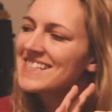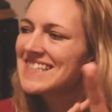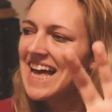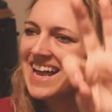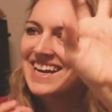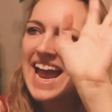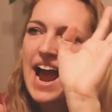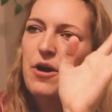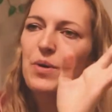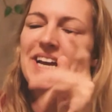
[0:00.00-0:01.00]
is that
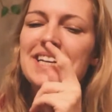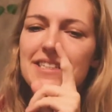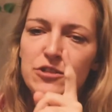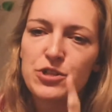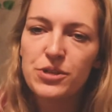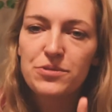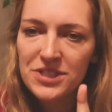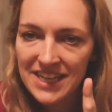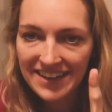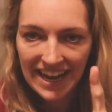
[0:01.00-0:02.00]
now it is
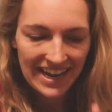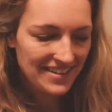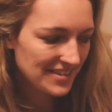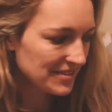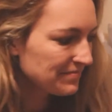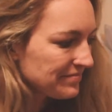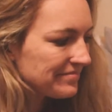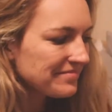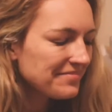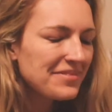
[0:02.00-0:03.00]
Tuesday night
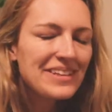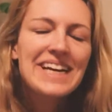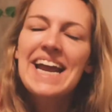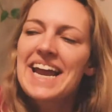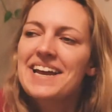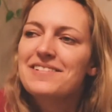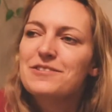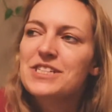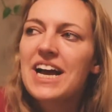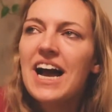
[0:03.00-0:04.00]

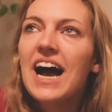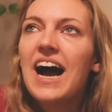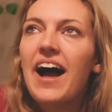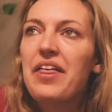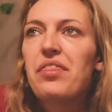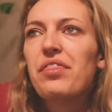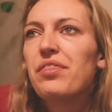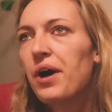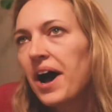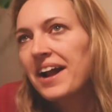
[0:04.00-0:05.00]
and I
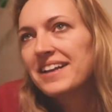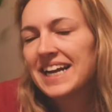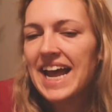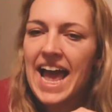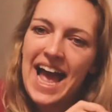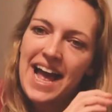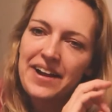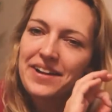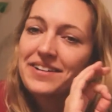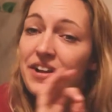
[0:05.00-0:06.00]
thought that I
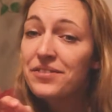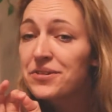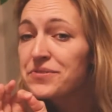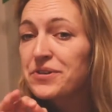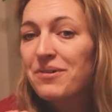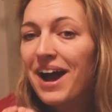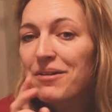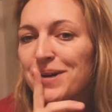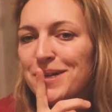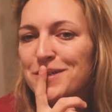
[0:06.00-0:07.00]
had another few
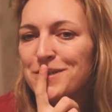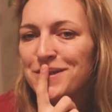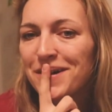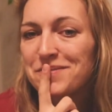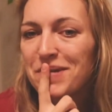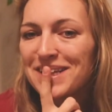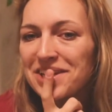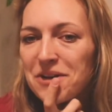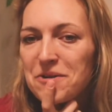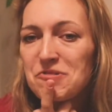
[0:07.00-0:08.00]
hours on my
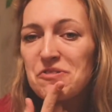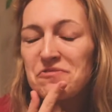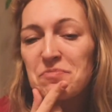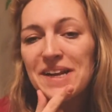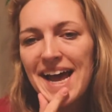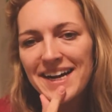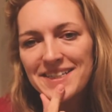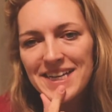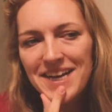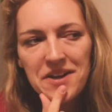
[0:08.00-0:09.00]
loan of Black
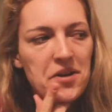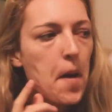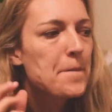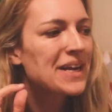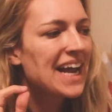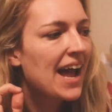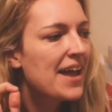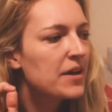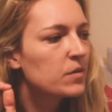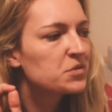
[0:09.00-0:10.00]
Sun, but
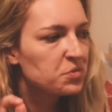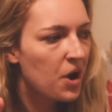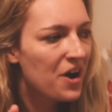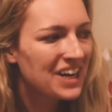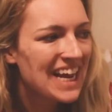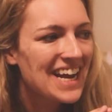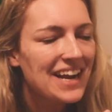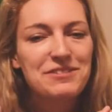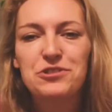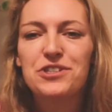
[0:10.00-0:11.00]
I was wrong and
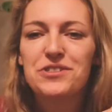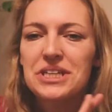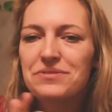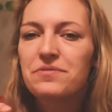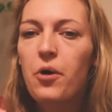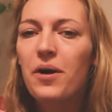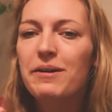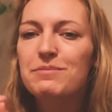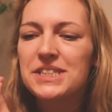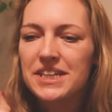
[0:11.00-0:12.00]
I was just
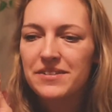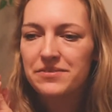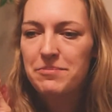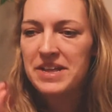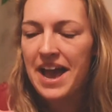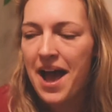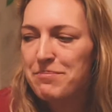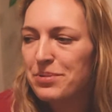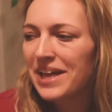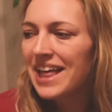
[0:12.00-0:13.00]
informed from the
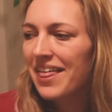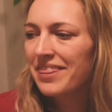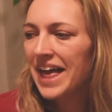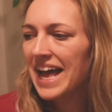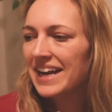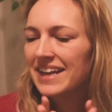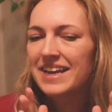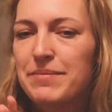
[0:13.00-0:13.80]
app that